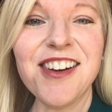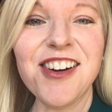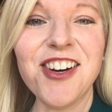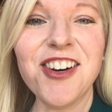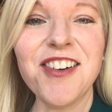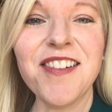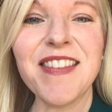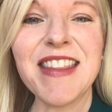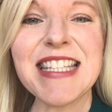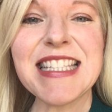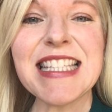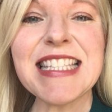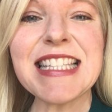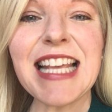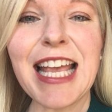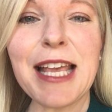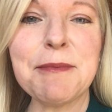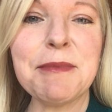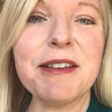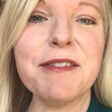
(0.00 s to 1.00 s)
y'all, this is
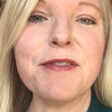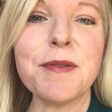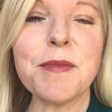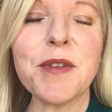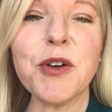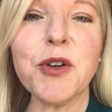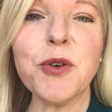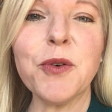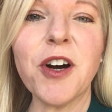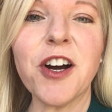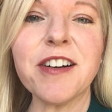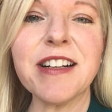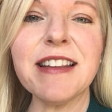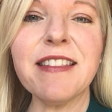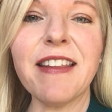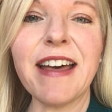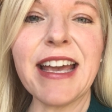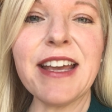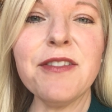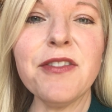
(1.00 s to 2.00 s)
Amy from The Wholehearted
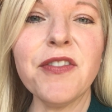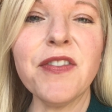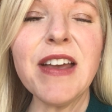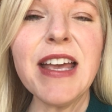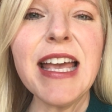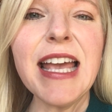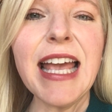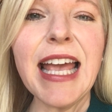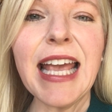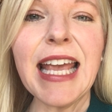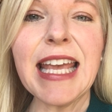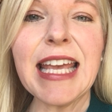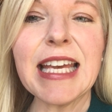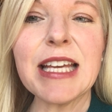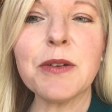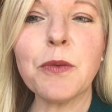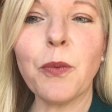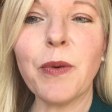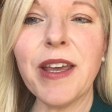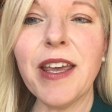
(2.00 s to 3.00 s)
Life,
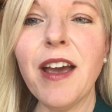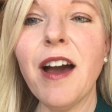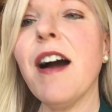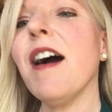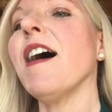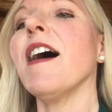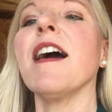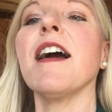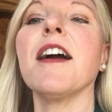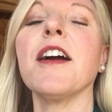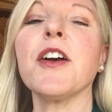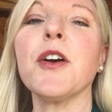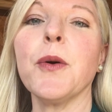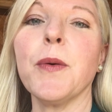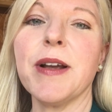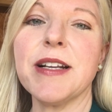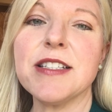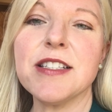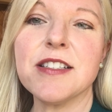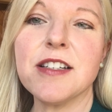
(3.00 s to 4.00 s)
and we are
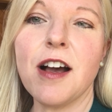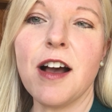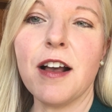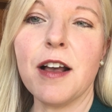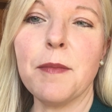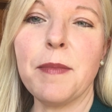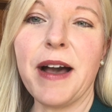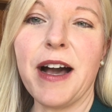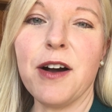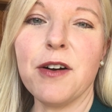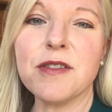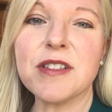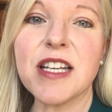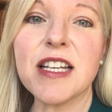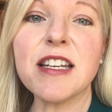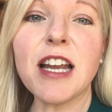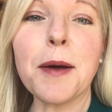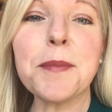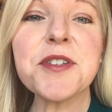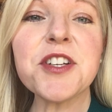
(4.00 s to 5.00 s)
going to talk about
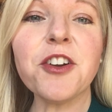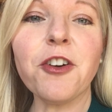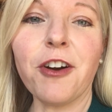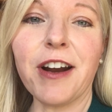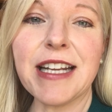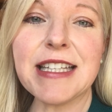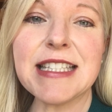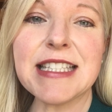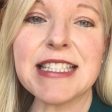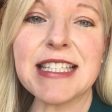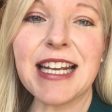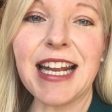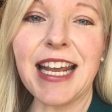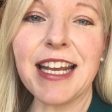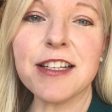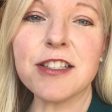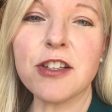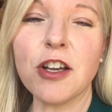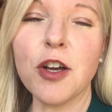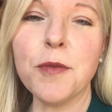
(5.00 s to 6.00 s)
adoption grants
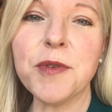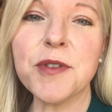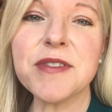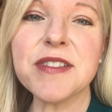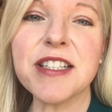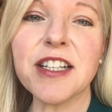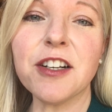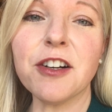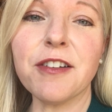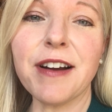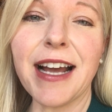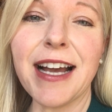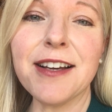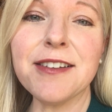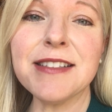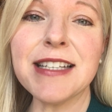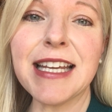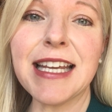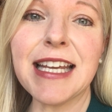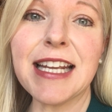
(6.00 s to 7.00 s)
today. So I hope you'll stick
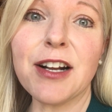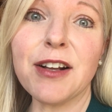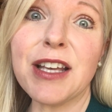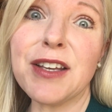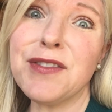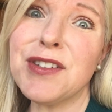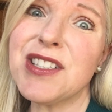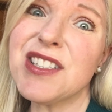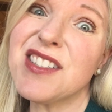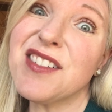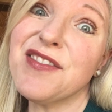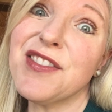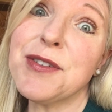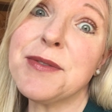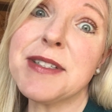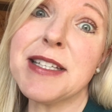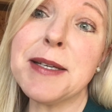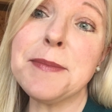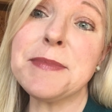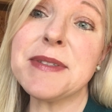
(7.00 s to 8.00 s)
around and I'll give you just a
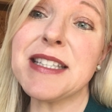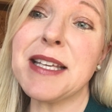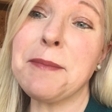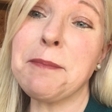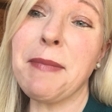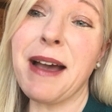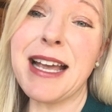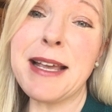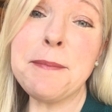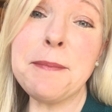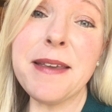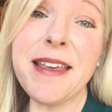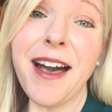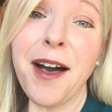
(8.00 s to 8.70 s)
few tips that might be